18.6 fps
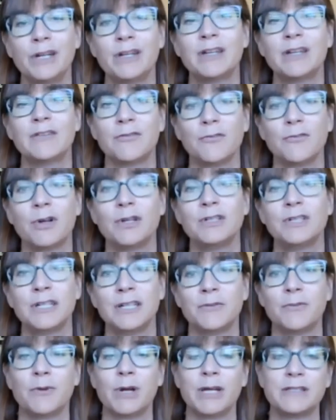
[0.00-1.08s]

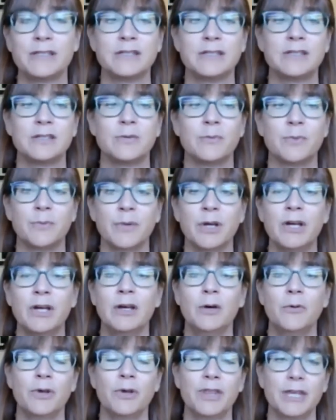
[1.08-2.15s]
confronting racism
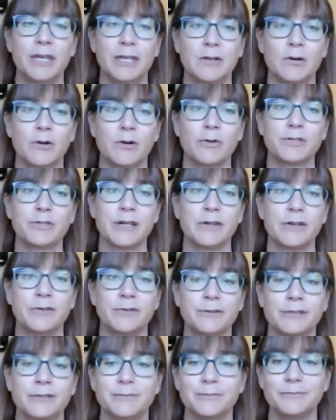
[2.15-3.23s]
within
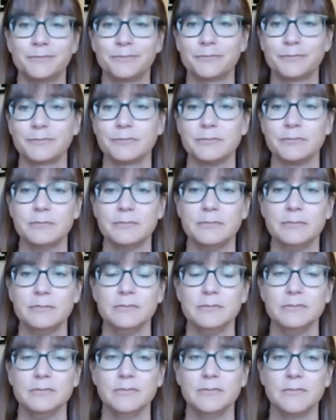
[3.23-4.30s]
ourselves.
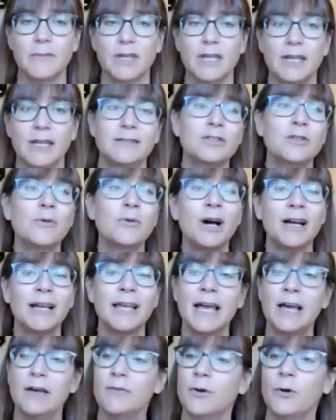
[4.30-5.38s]
And so I
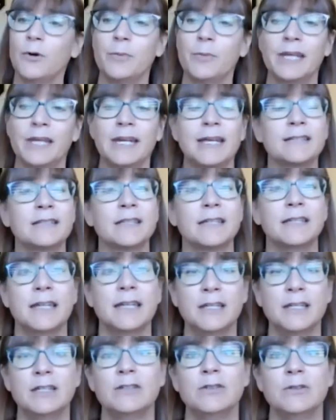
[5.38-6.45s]
have hope that as
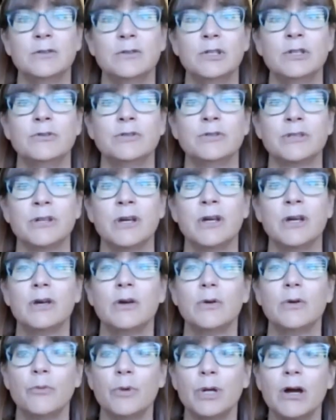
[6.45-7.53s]
Canadian UUs,
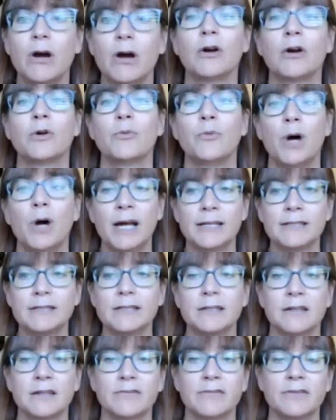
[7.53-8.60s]
we are wise
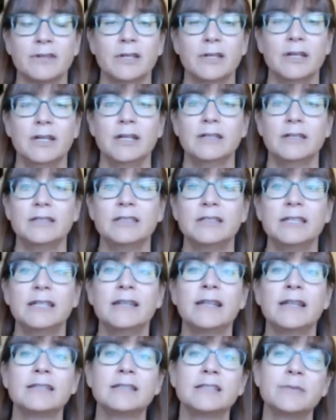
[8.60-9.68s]
enough to see
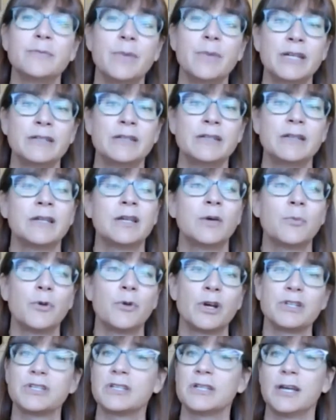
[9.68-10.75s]
that dismantling
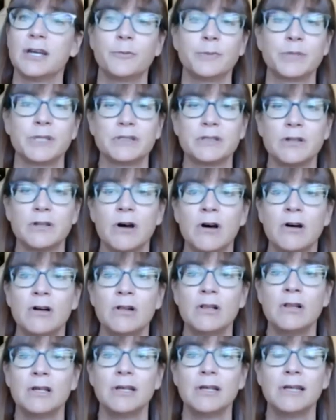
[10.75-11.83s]
oppression helps us
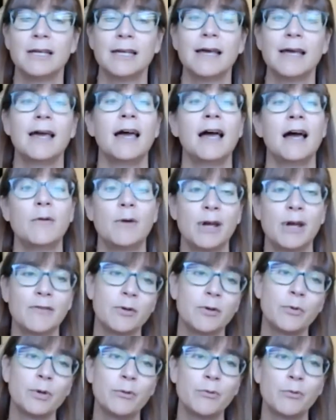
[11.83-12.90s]
all, however
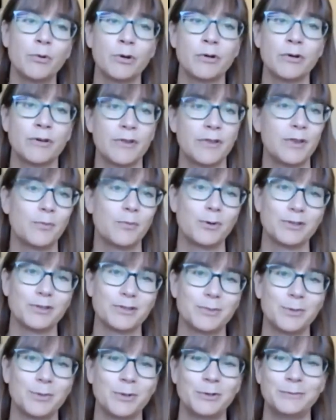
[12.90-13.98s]
we word the
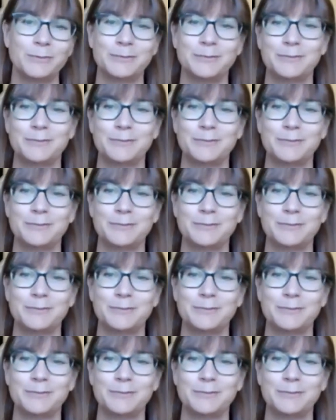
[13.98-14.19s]
principle.